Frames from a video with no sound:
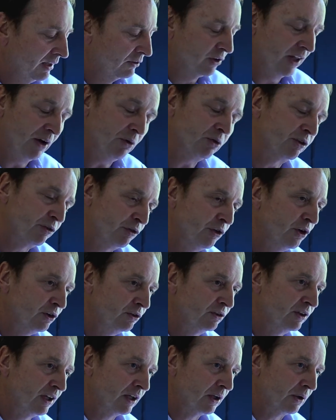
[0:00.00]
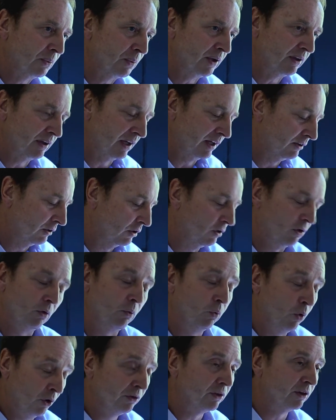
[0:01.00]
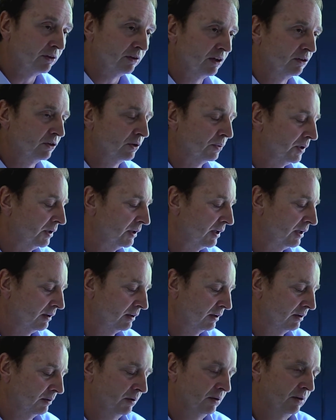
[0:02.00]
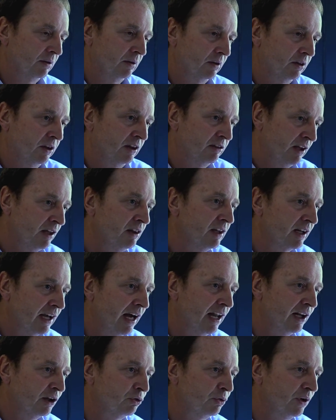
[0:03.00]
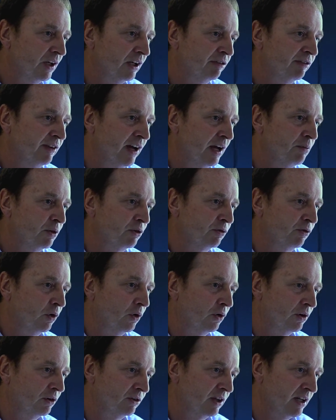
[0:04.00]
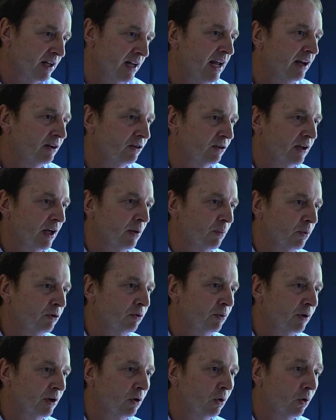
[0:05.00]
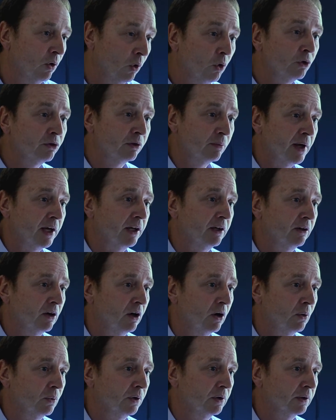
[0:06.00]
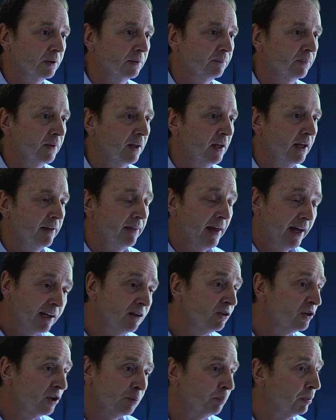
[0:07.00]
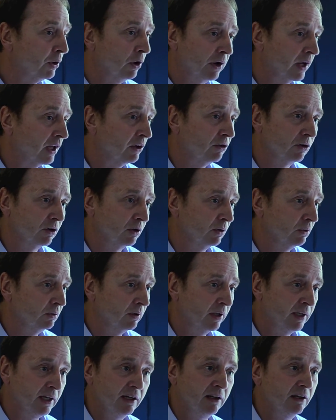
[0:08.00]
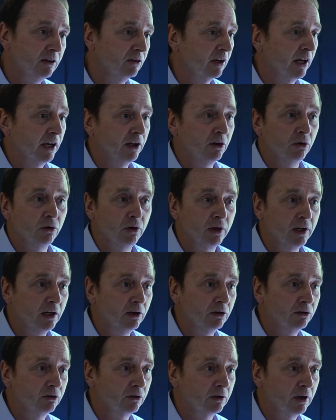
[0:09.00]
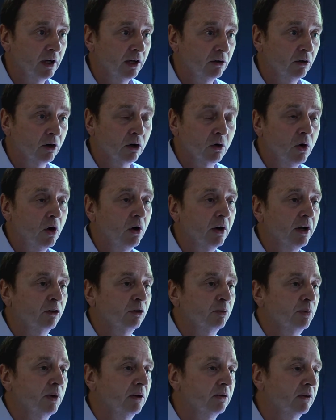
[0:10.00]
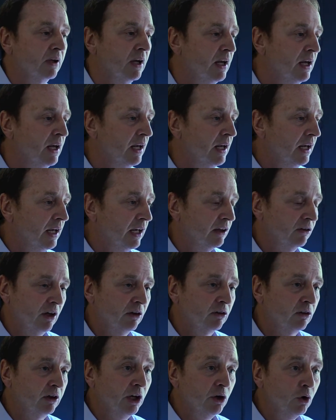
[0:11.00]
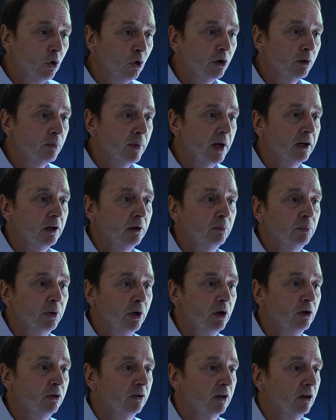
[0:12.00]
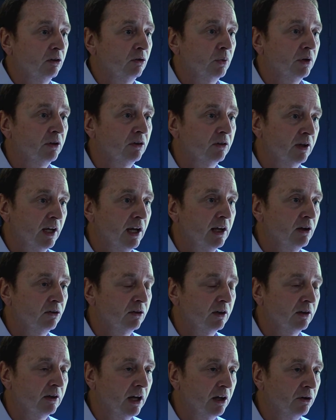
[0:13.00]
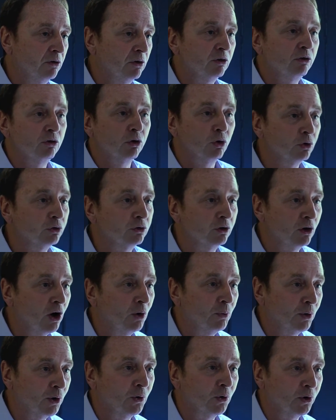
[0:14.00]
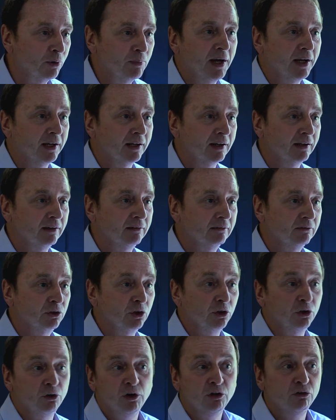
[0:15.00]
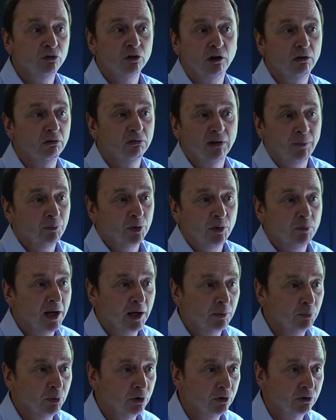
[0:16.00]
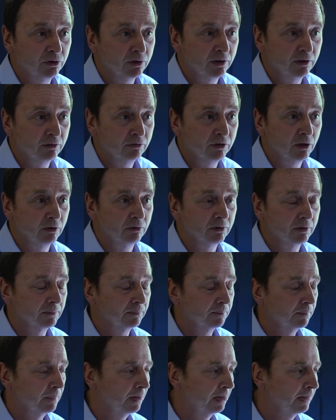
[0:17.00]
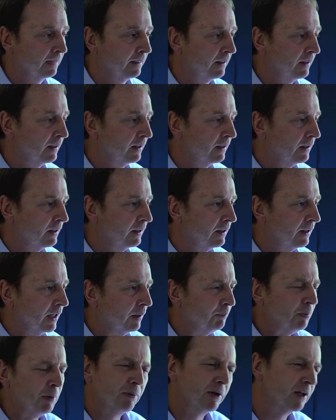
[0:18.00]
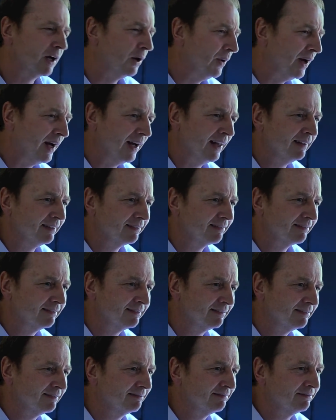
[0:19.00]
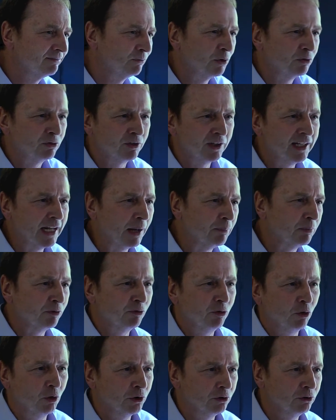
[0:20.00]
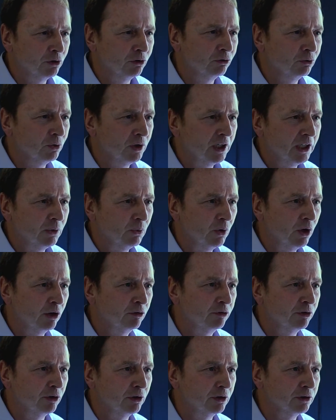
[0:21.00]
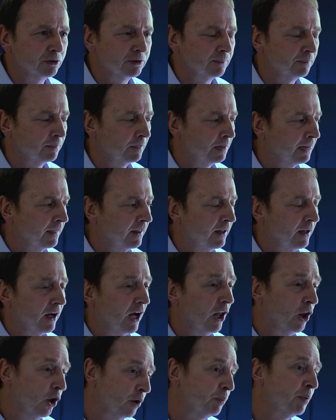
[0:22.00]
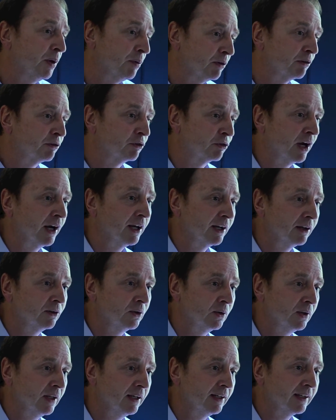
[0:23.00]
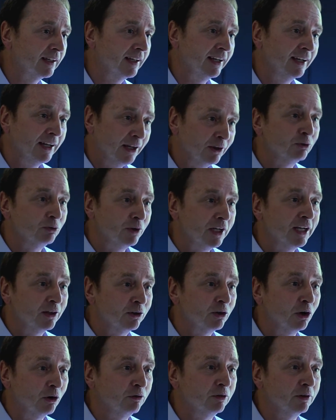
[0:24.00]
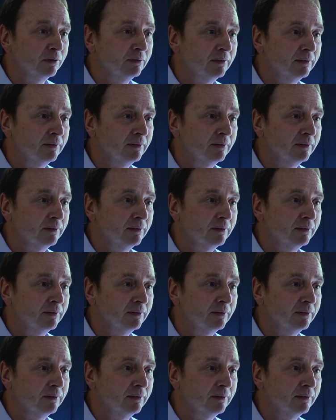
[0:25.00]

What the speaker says: So that was the first thing that we did, or one of the things that we did. The thing that Kallik's really famous for is the next step, which we call automated artwork. And that isn't a plug-in to an InDesign or an Illustrator or Kallik Express. It's actually an automated process which takes the data and draws the artwork automatically. So there is no Apple Mac person involved. And people go, well, we've seen that before and it doesn't really work for us. A lot of people have tried to do that and it is really tough.